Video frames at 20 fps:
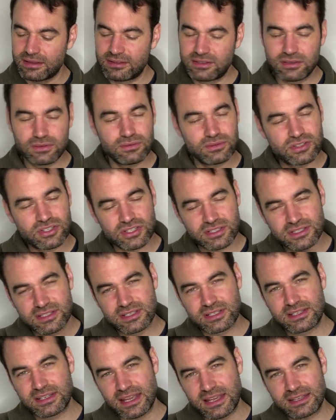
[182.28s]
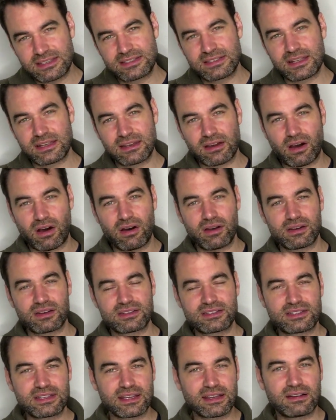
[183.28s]
to just taste it on a
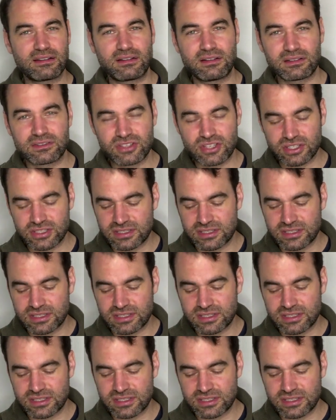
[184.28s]
single